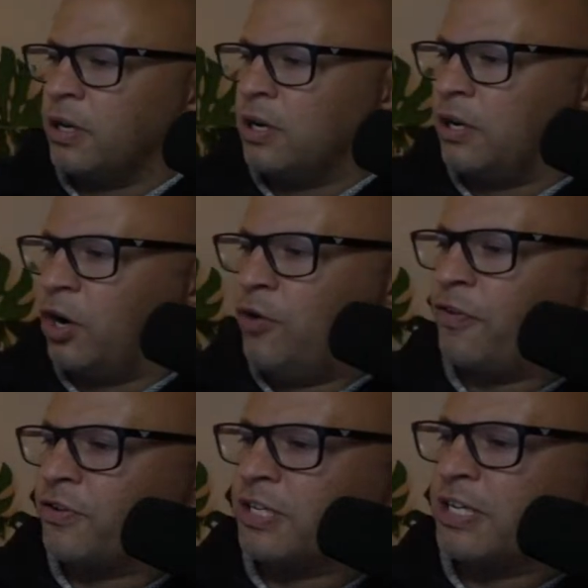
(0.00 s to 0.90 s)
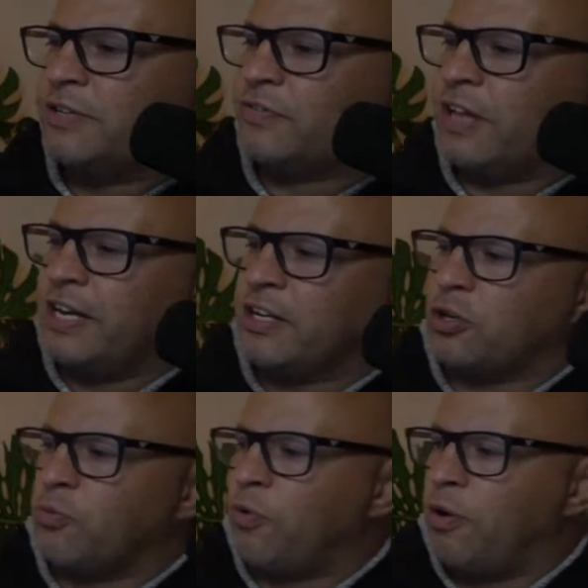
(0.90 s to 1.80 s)
Ofon says if Dana told
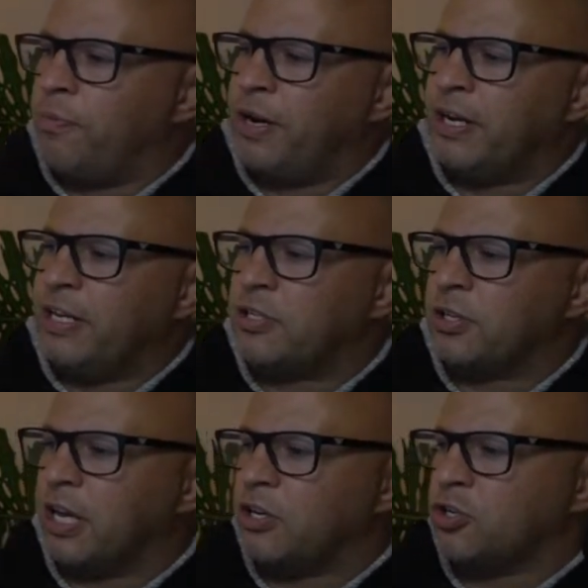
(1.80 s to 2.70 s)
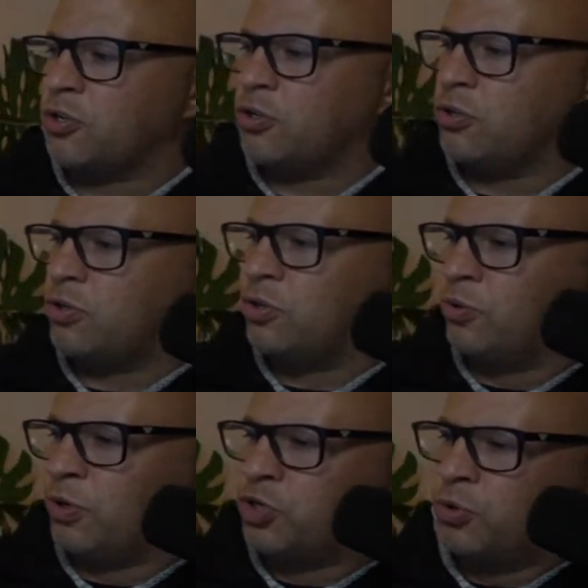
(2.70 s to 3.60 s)
Robb that he needs to to do a
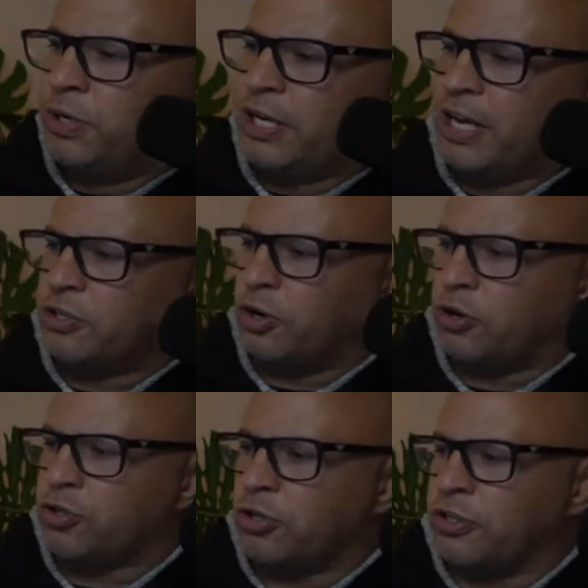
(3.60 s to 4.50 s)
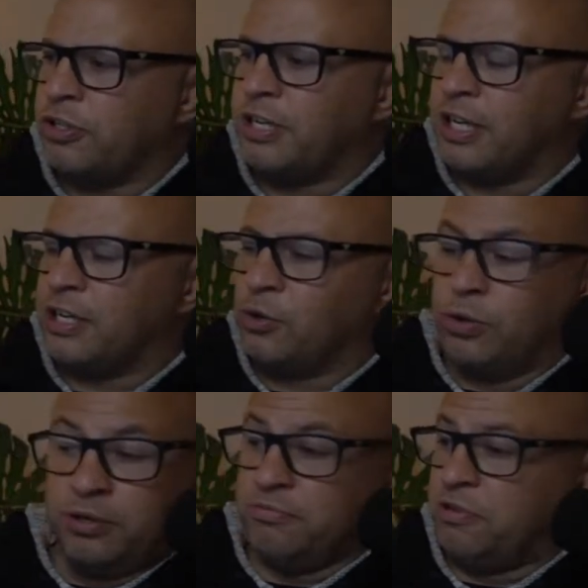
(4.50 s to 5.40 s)
shoey to get a title shot, do you think he'd do it?
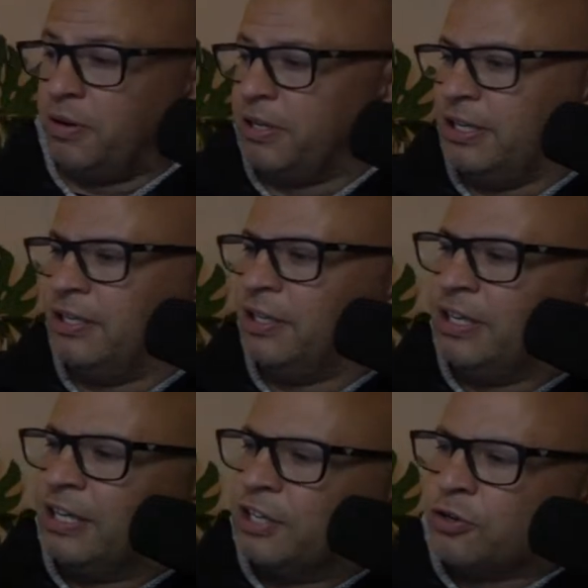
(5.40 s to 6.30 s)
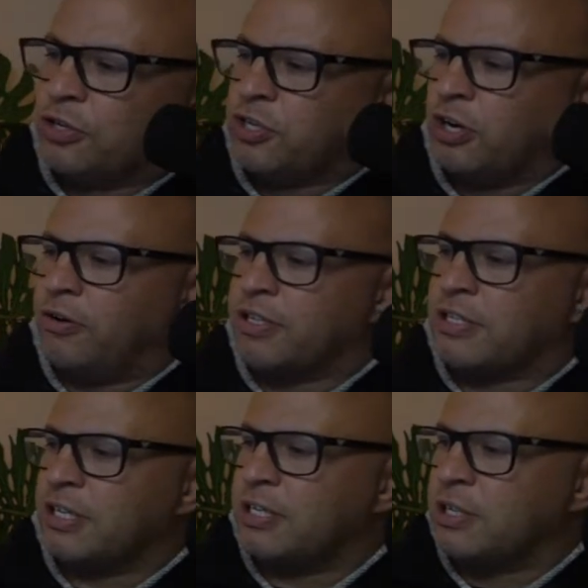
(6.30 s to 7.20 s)
No idea. Christian Lorenz
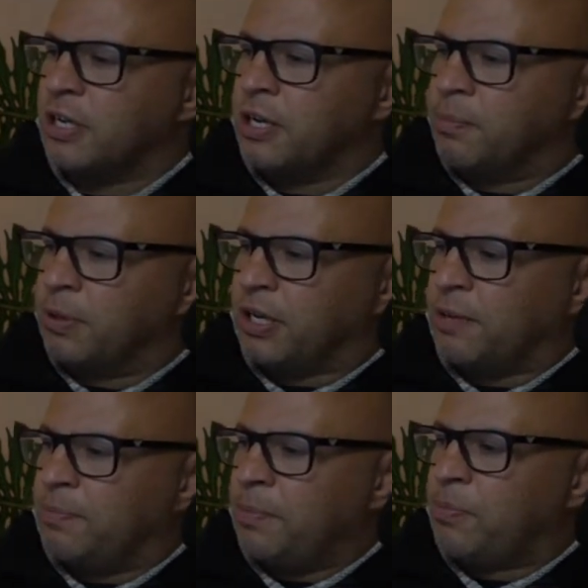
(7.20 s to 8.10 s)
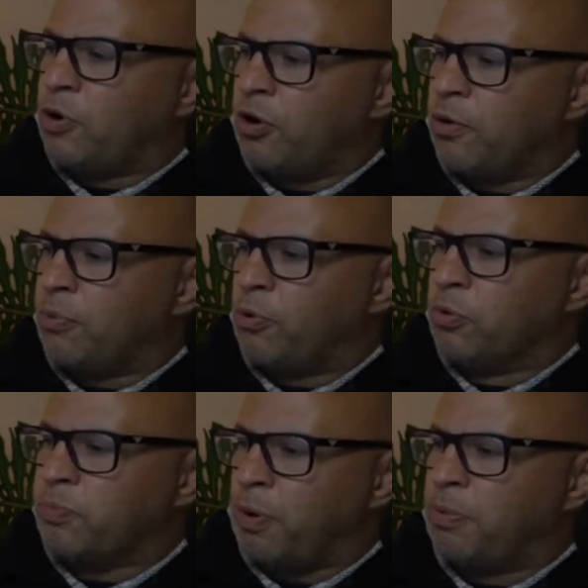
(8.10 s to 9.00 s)
says, but the Khabib Conor brawl was
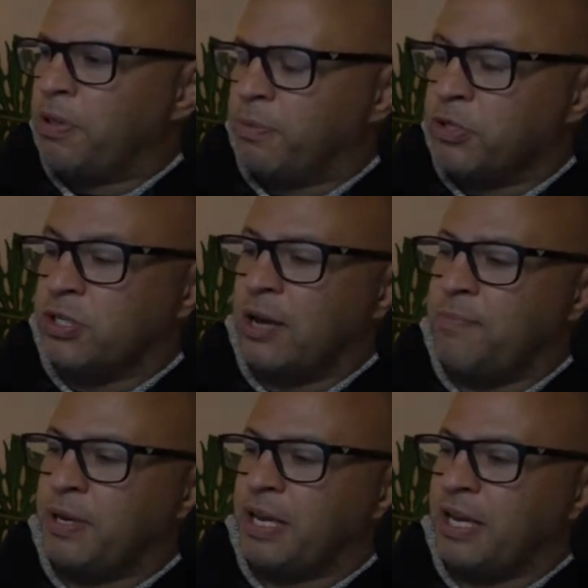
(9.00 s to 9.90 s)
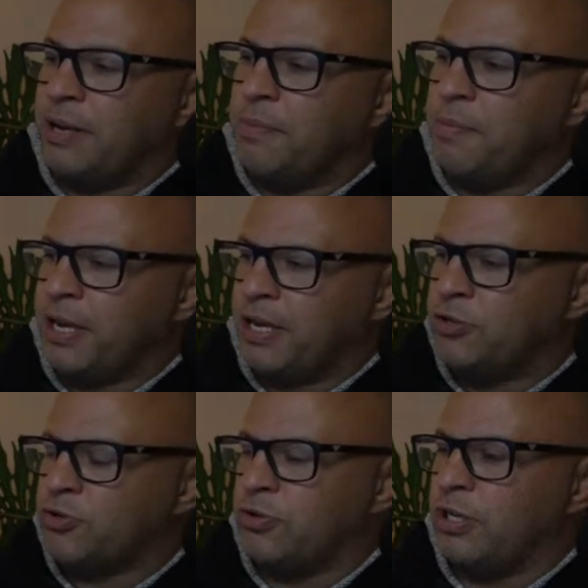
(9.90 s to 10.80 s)
probably the most epic in MMA
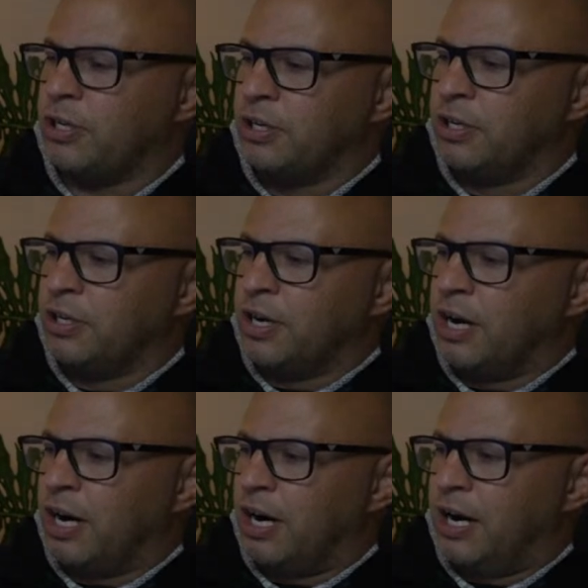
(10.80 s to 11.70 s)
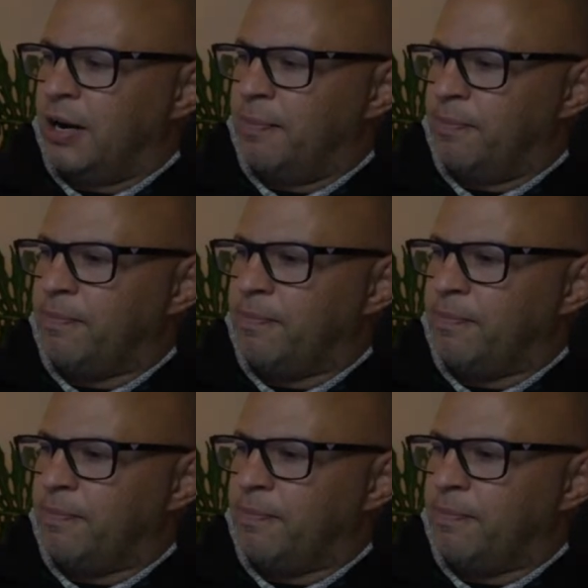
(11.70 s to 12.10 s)
history. Um,